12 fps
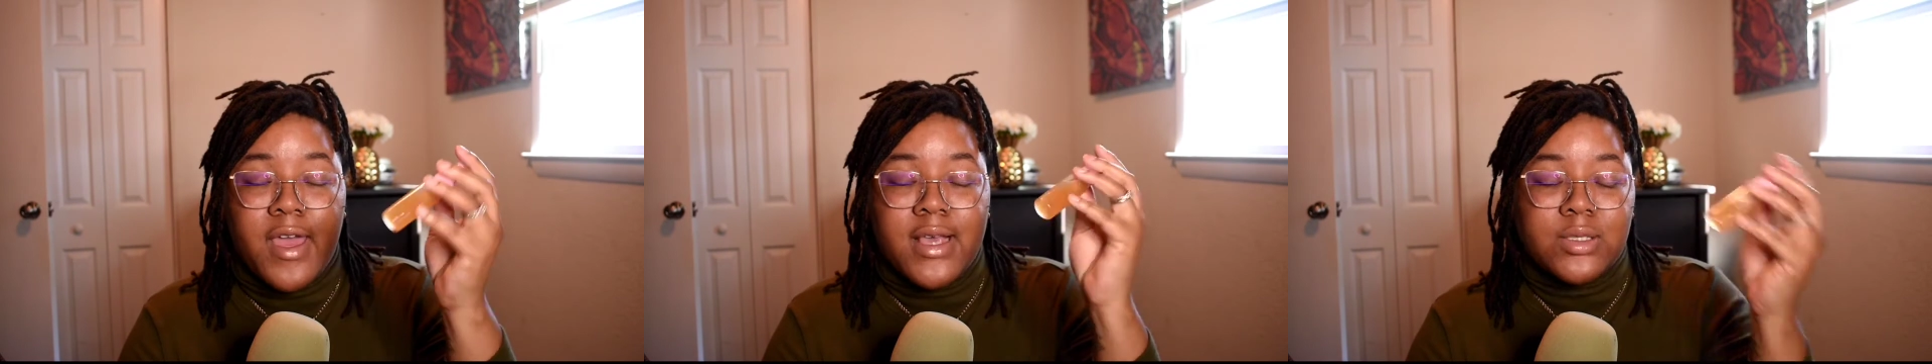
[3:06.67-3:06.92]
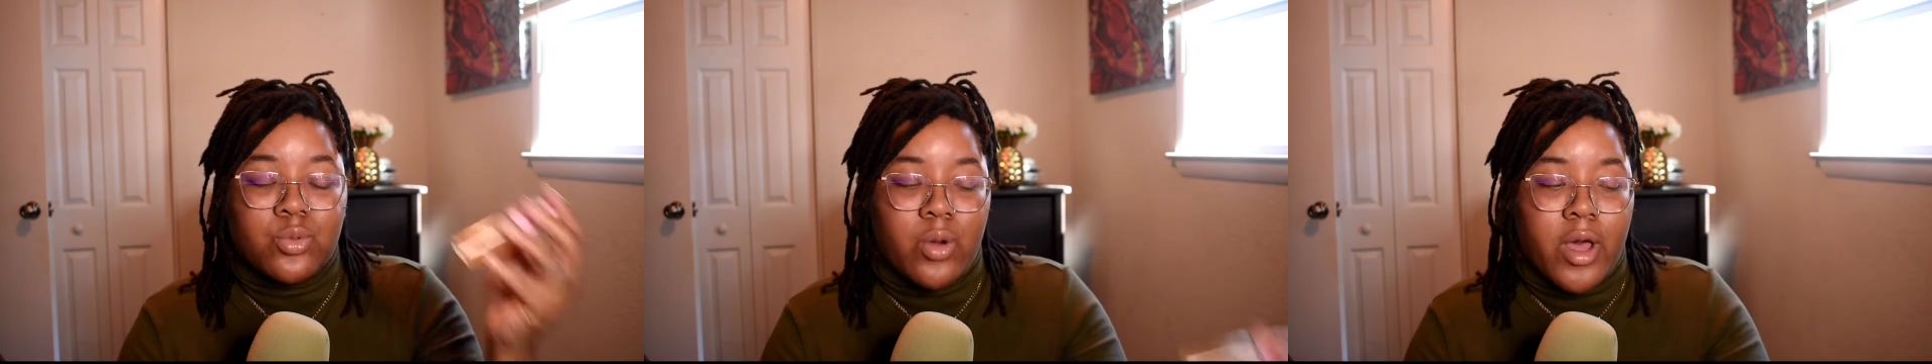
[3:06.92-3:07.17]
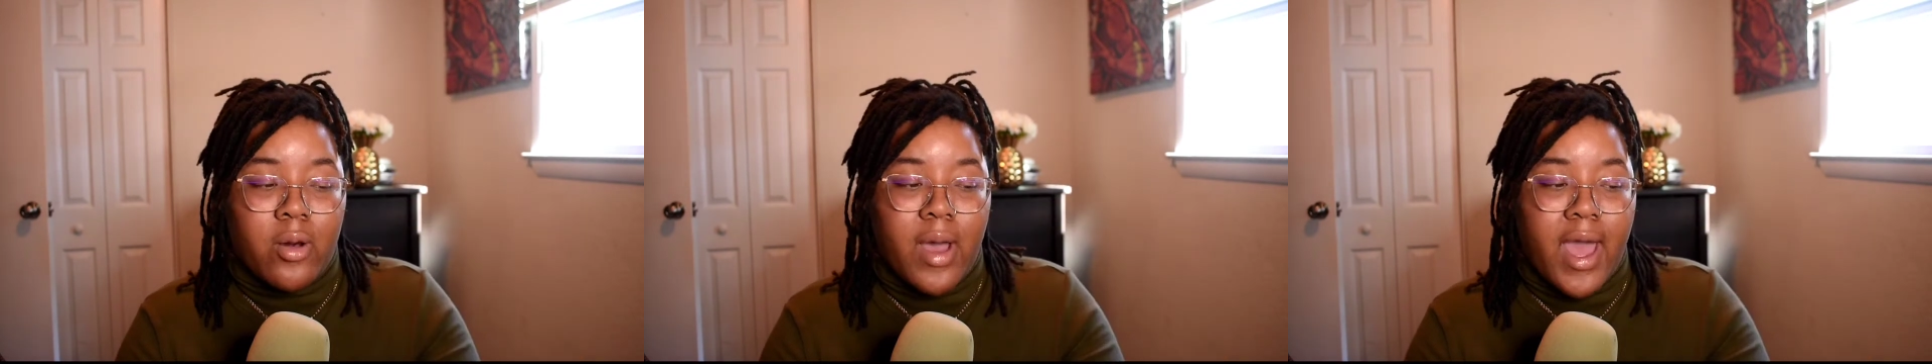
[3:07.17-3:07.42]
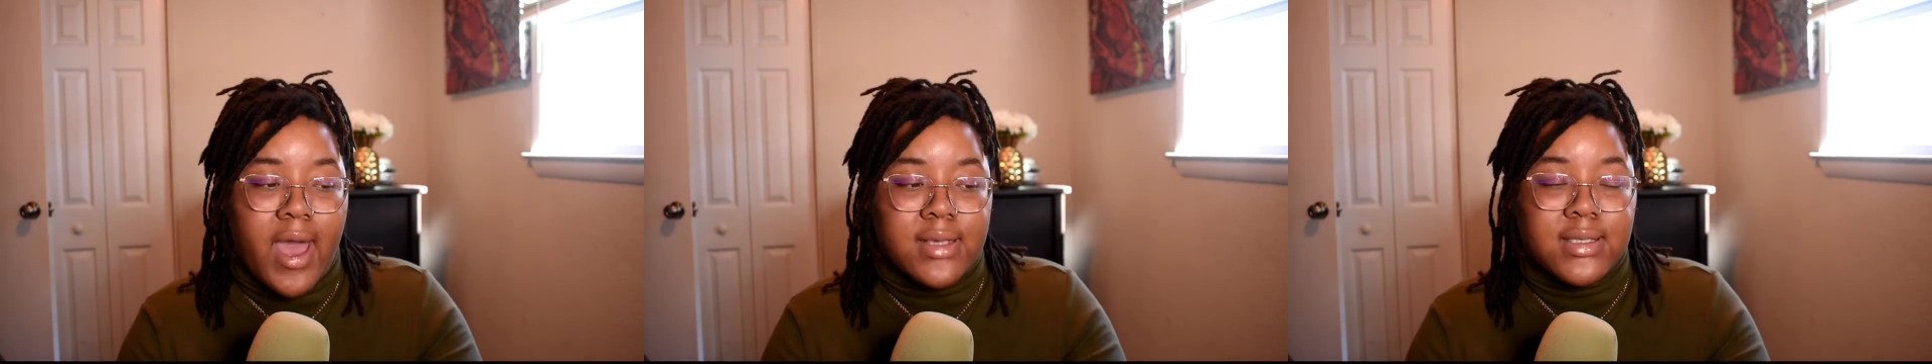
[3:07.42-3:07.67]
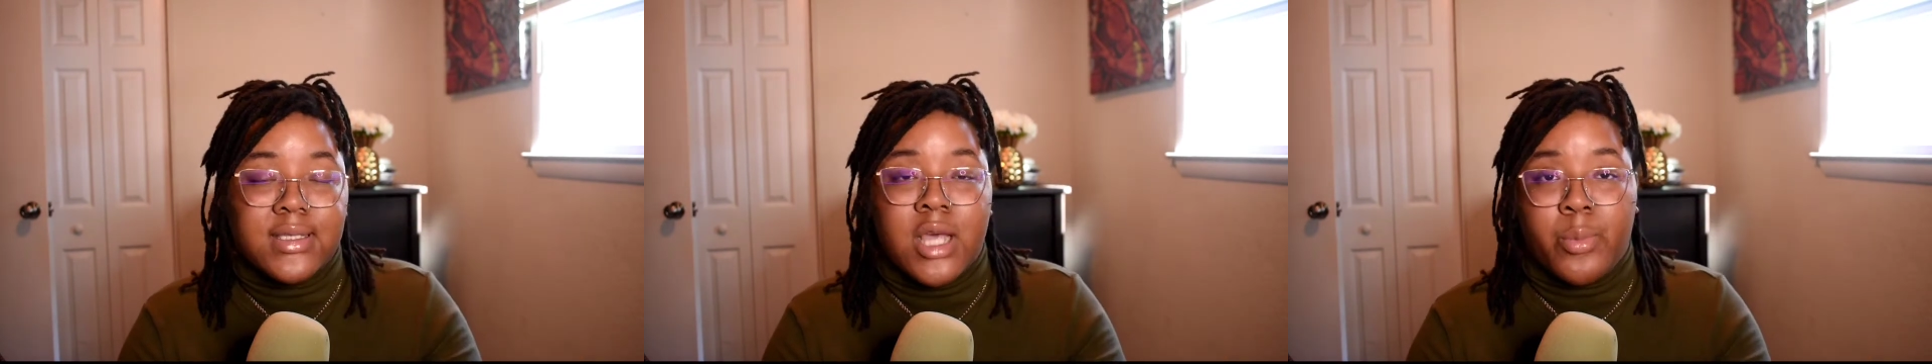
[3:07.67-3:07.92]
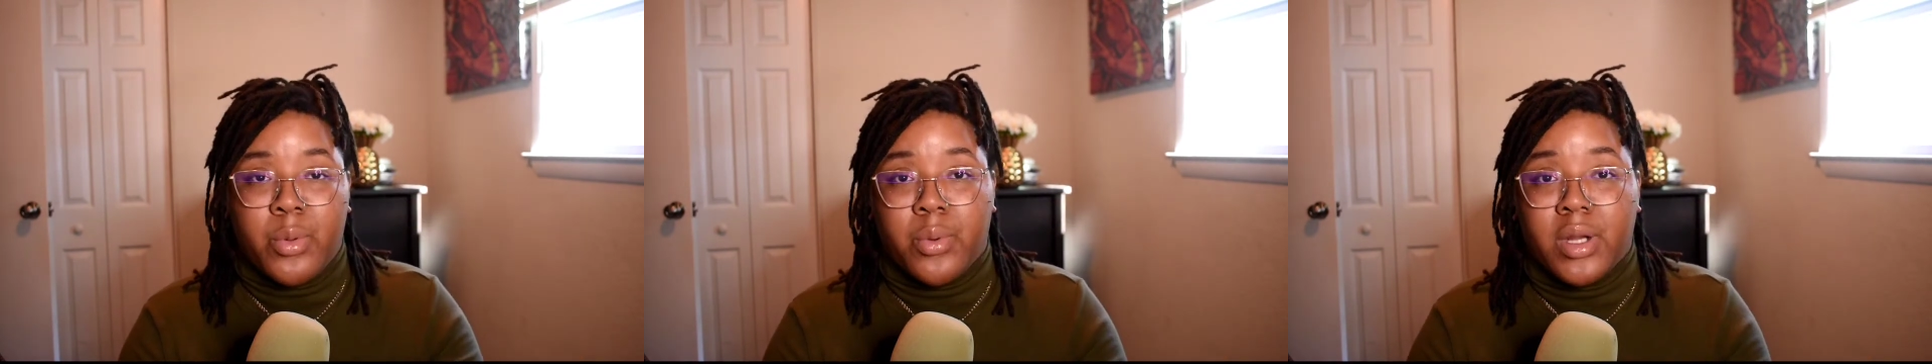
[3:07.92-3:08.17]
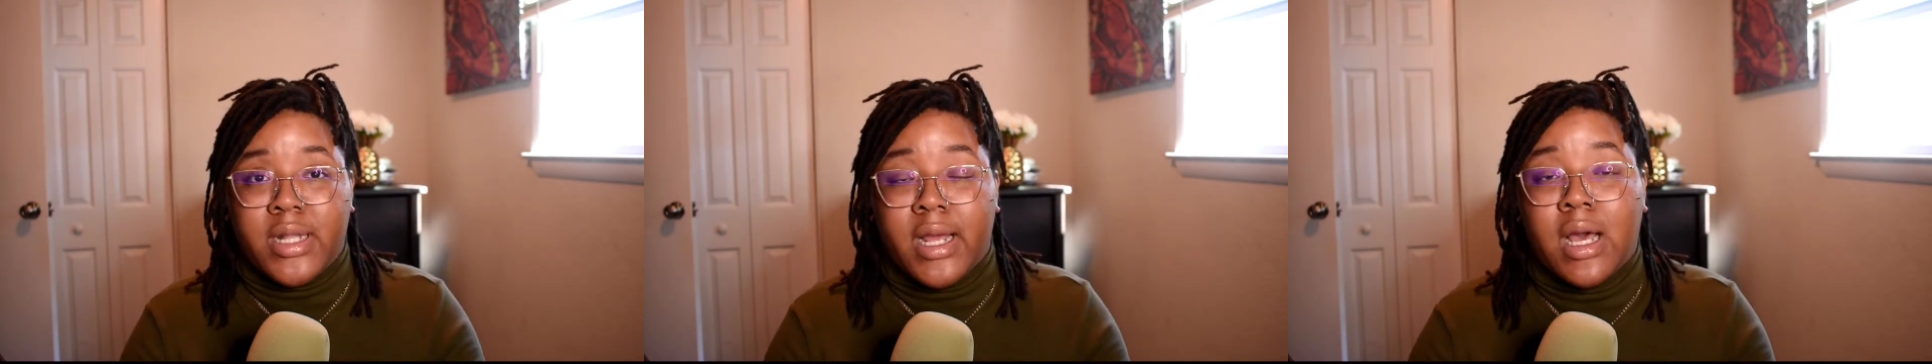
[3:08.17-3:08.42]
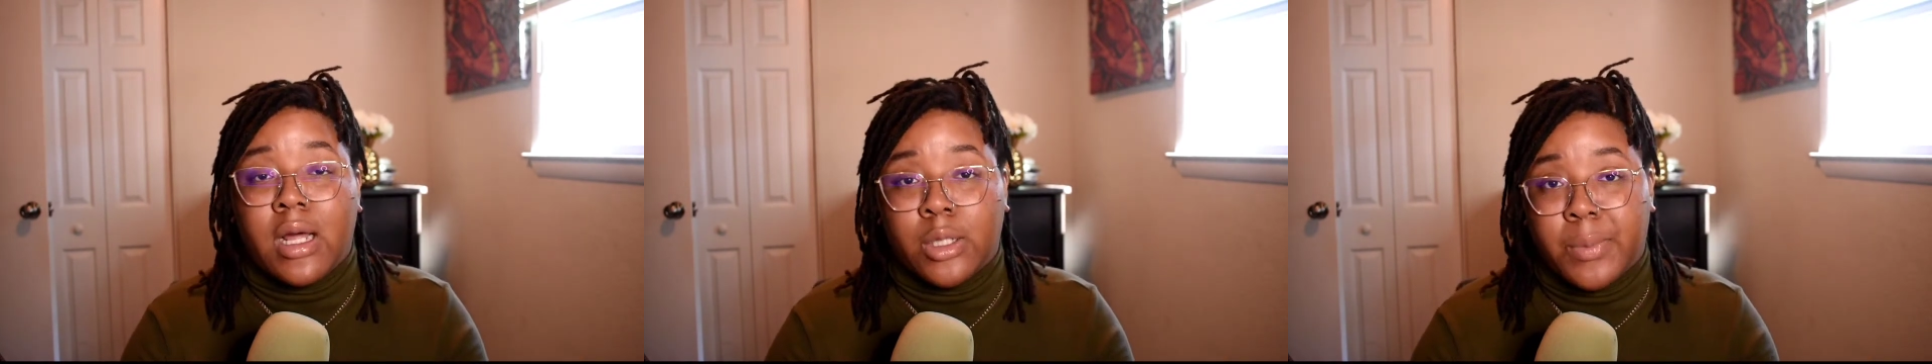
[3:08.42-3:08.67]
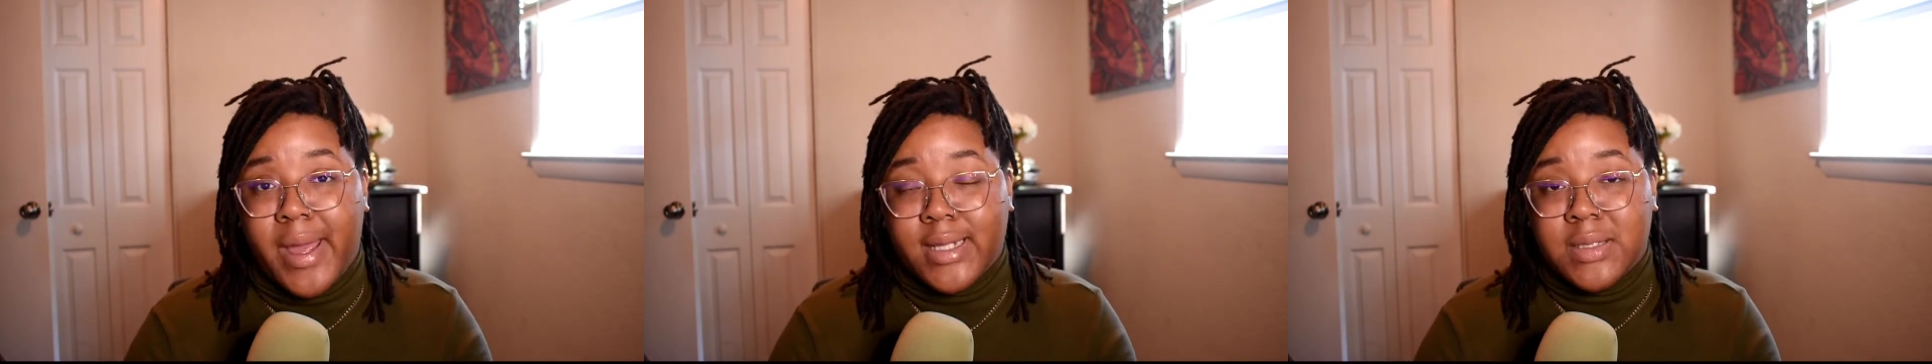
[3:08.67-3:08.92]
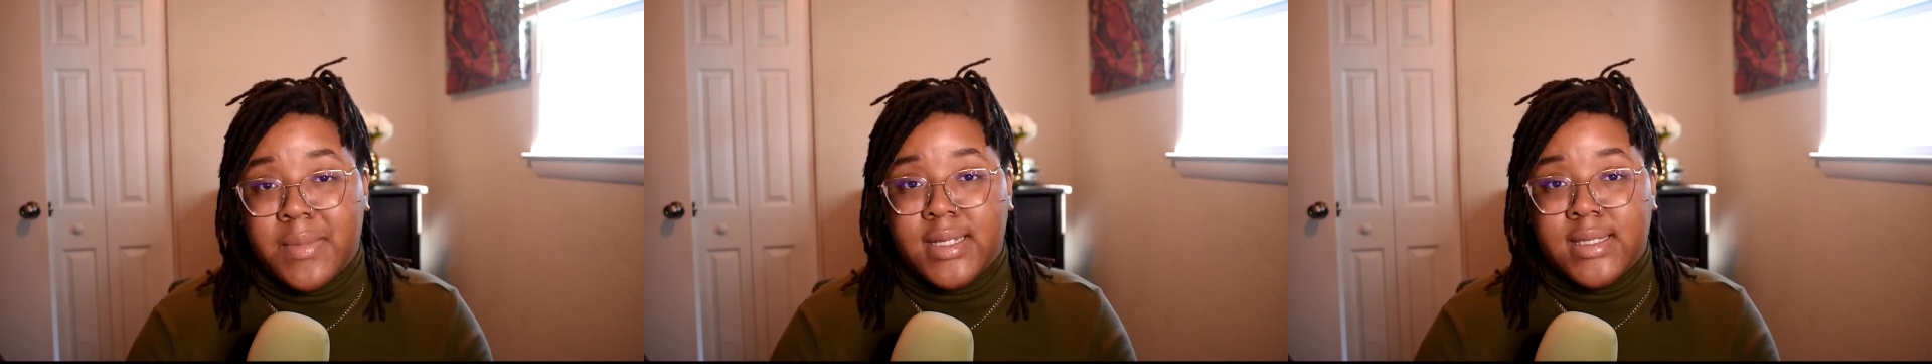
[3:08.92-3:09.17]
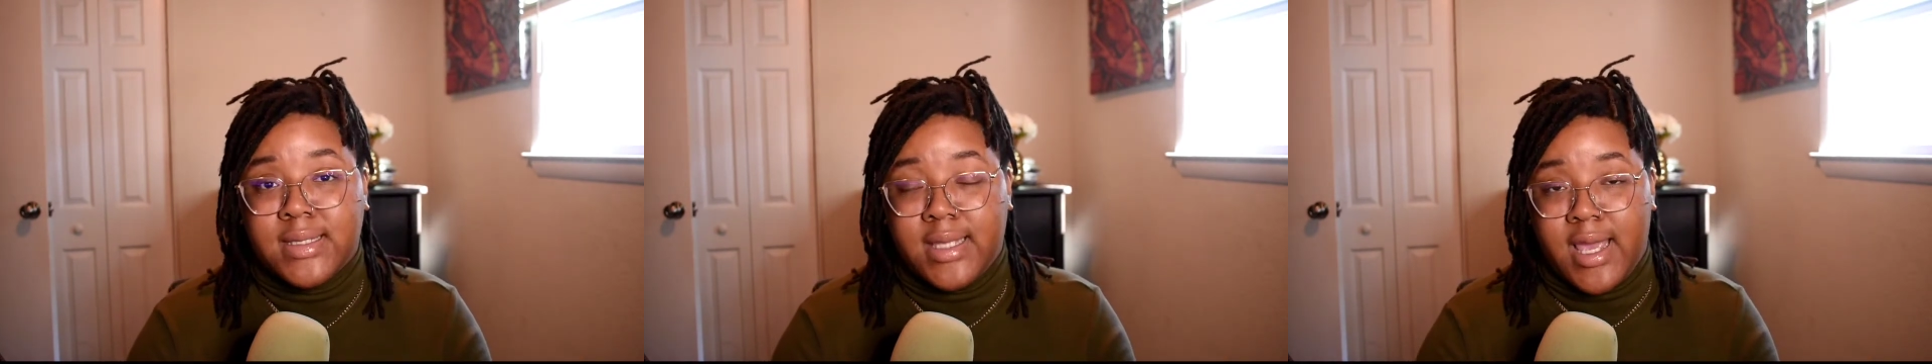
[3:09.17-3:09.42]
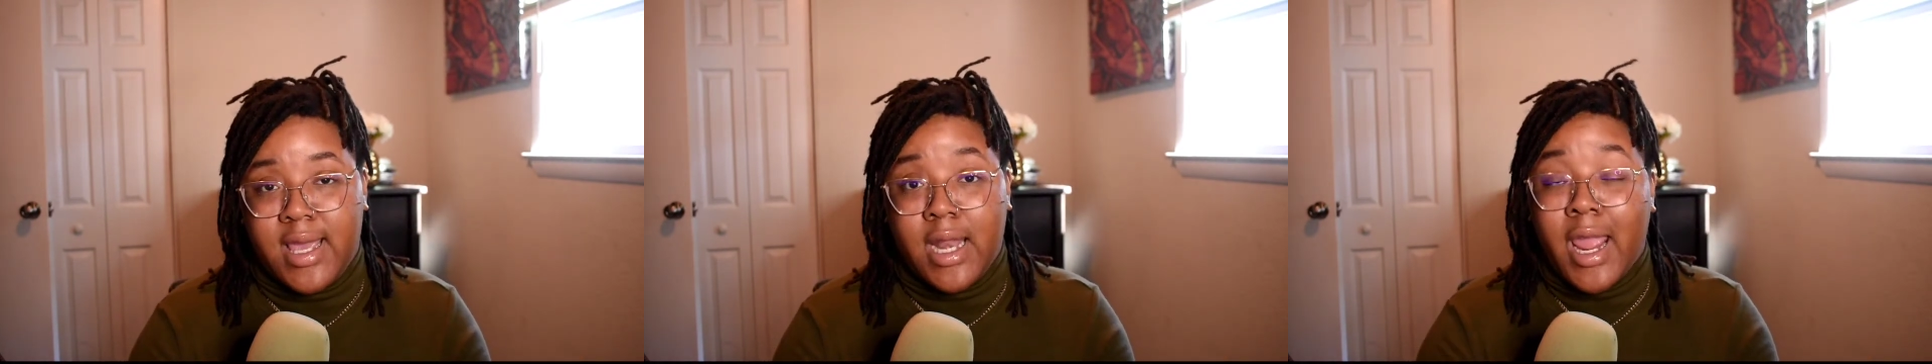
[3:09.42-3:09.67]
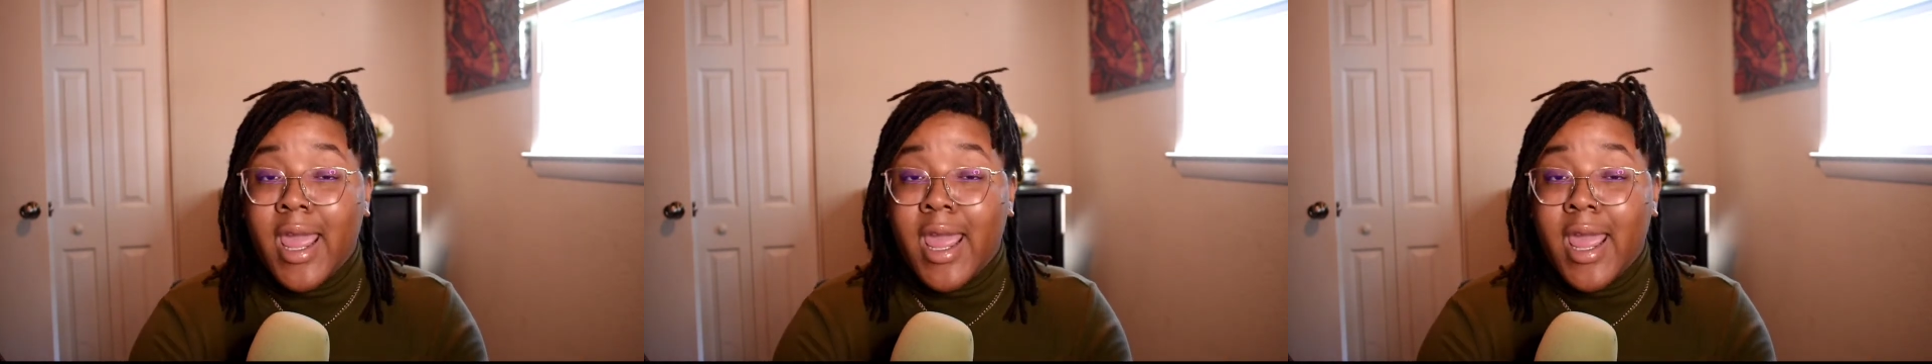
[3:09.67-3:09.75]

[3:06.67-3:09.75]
as well as it's helping bring that color back to my skin,